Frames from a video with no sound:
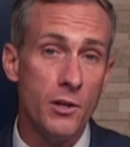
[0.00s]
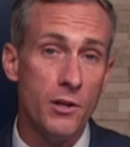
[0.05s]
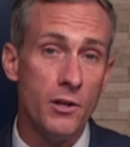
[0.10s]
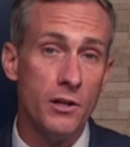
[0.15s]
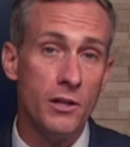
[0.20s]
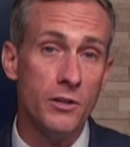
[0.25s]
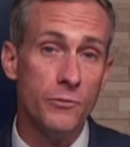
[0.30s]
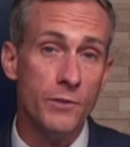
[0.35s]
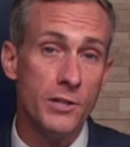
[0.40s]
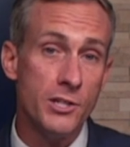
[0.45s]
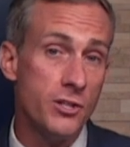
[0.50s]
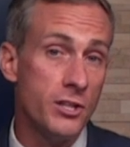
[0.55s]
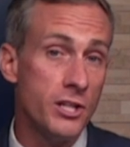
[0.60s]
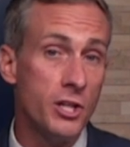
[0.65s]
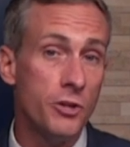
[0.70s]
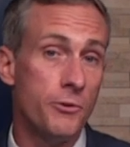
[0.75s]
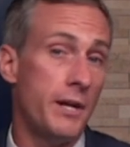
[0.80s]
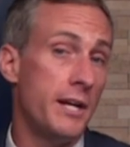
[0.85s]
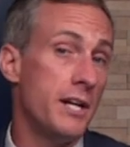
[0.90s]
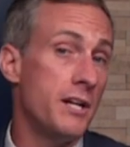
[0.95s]
a pill
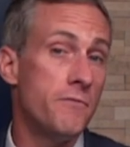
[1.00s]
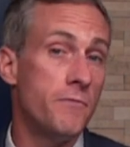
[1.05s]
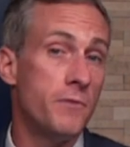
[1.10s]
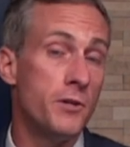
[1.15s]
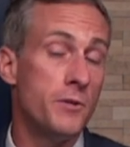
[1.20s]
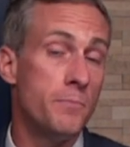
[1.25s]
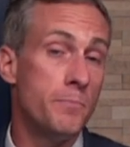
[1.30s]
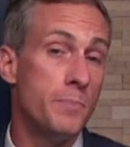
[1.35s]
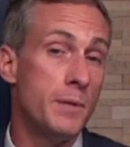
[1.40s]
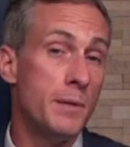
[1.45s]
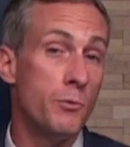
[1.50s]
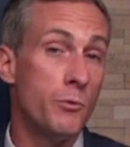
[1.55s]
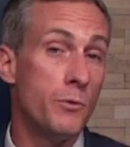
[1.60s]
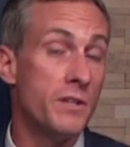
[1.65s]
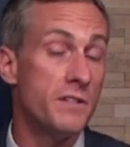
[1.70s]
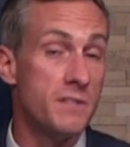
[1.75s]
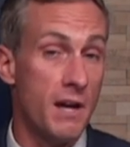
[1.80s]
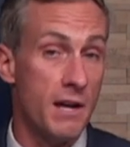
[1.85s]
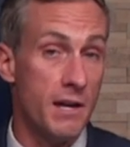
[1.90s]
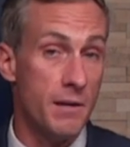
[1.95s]
originally created for
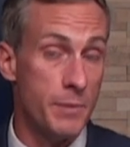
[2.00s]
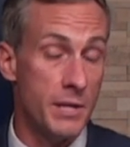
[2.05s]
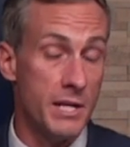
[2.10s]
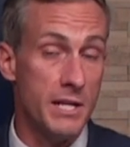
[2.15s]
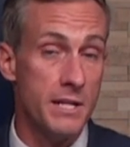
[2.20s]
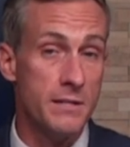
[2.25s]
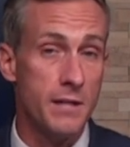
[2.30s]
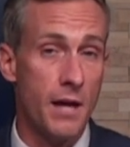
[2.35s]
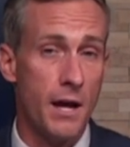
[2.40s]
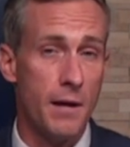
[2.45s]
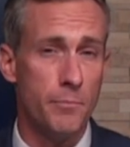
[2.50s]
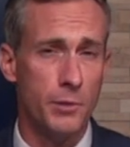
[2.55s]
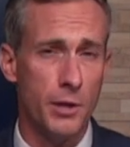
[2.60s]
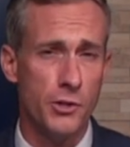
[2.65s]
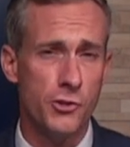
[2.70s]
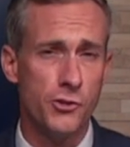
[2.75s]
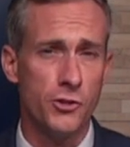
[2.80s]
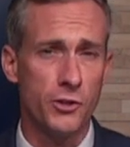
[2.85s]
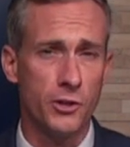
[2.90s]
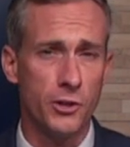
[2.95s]
people with diabetes, high
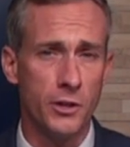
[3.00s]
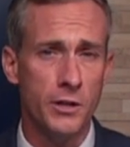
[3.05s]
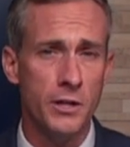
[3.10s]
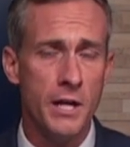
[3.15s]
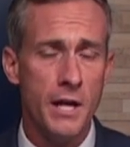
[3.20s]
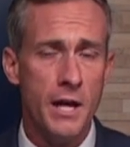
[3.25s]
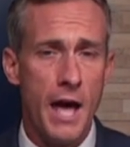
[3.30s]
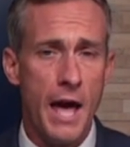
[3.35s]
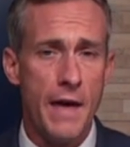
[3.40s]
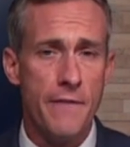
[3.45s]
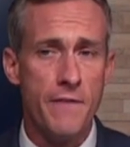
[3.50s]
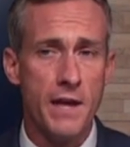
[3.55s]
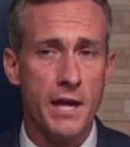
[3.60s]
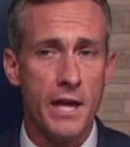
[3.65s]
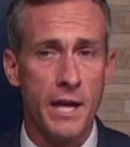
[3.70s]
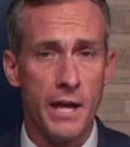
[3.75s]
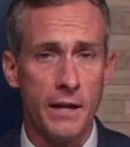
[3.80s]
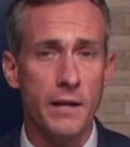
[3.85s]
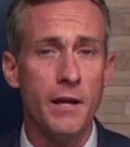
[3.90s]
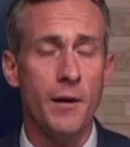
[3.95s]
blood sugar, and
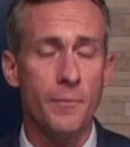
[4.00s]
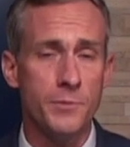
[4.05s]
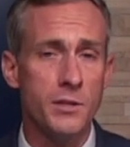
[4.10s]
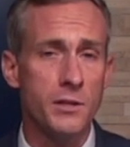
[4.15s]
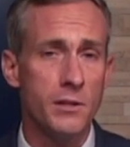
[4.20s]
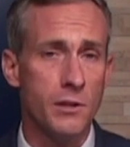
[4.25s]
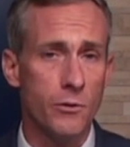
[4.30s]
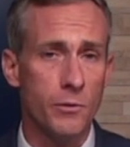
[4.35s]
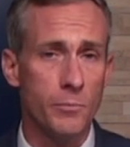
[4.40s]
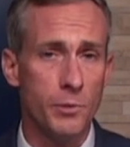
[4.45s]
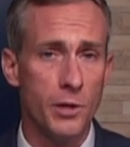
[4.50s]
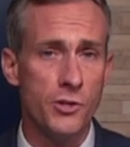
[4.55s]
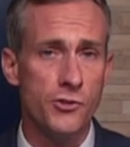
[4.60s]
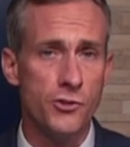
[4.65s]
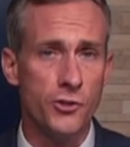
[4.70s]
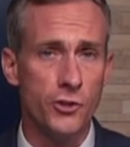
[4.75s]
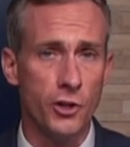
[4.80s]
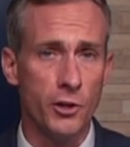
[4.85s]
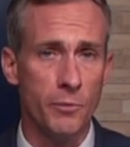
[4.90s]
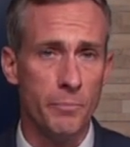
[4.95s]
they can help to lower
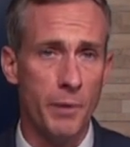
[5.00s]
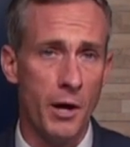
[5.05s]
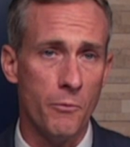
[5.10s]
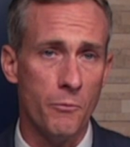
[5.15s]
blood sugar.